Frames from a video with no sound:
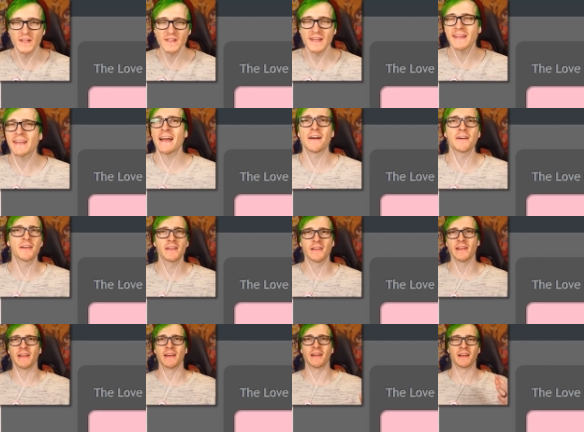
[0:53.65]
is it
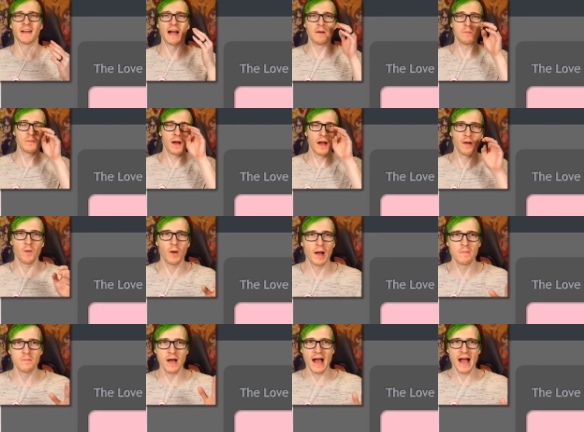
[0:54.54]
calculating? I'm
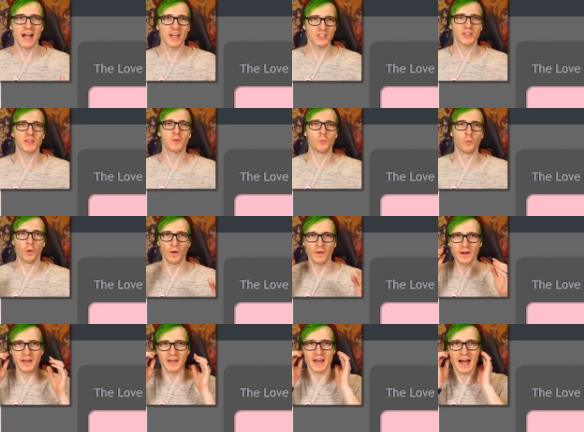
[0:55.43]
I'm actually
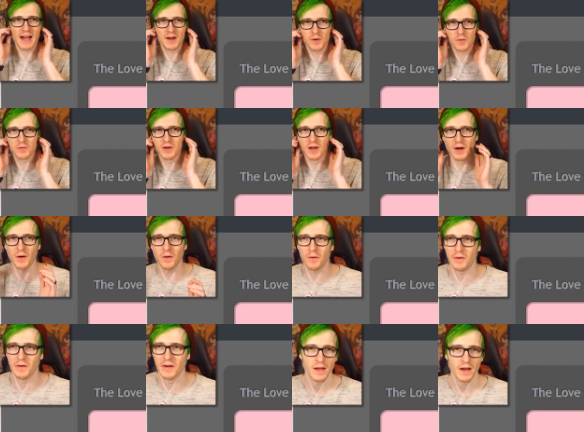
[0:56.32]
worried. I don't
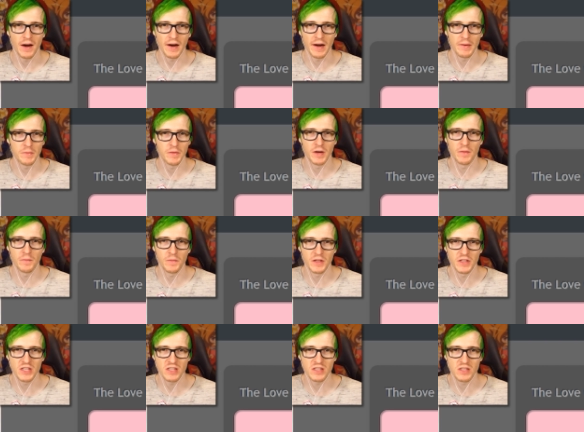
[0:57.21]
know. All right, you know,
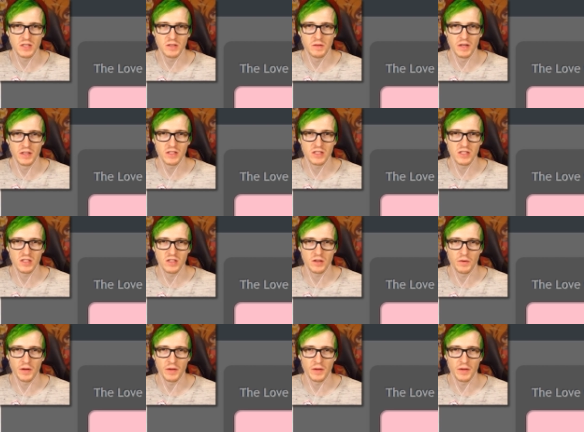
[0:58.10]
let's just let's just do